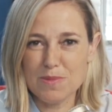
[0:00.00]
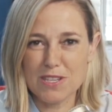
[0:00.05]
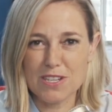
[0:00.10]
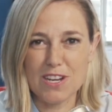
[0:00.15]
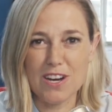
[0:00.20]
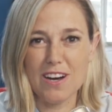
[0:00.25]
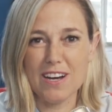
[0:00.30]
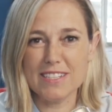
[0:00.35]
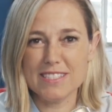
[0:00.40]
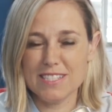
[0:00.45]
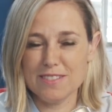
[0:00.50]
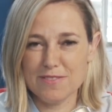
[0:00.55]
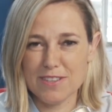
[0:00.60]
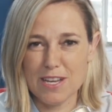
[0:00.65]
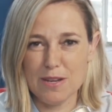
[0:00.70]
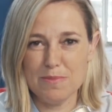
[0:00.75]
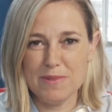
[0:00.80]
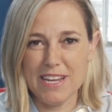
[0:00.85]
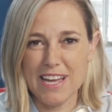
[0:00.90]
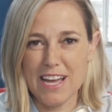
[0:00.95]
The costs have
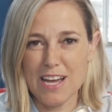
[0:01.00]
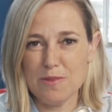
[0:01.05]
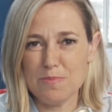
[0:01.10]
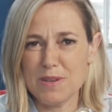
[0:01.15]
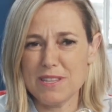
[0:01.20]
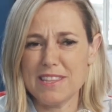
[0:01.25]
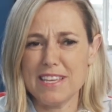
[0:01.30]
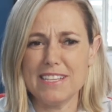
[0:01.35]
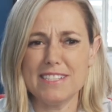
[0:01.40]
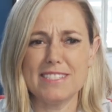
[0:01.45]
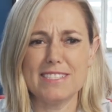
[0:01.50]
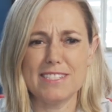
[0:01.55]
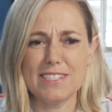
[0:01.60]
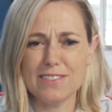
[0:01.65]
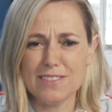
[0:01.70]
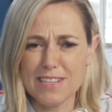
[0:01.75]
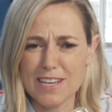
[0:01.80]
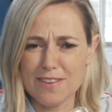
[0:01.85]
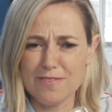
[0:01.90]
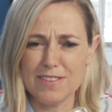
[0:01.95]
come down, but they
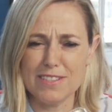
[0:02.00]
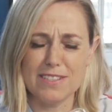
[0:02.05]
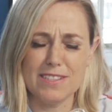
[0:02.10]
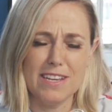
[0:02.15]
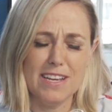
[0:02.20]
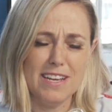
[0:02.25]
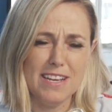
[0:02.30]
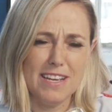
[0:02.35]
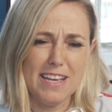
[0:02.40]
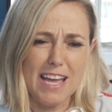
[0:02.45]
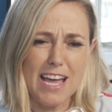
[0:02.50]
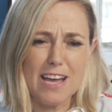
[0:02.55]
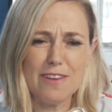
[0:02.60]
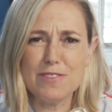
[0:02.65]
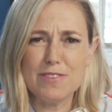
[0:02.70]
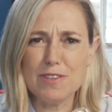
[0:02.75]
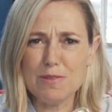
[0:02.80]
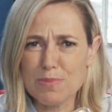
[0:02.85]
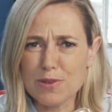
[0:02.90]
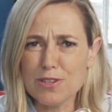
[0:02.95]
still have the
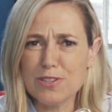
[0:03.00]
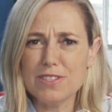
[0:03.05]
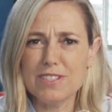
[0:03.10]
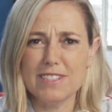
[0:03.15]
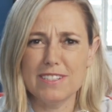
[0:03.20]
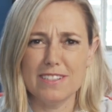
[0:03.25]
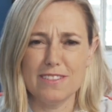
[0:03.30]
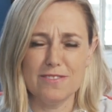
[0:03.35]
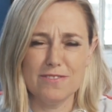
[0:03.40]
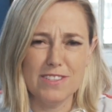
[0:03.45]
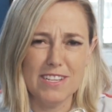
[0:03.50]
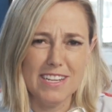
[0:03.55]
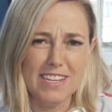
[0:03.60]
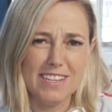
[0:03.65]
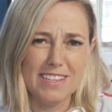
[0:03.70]
heavy burden of,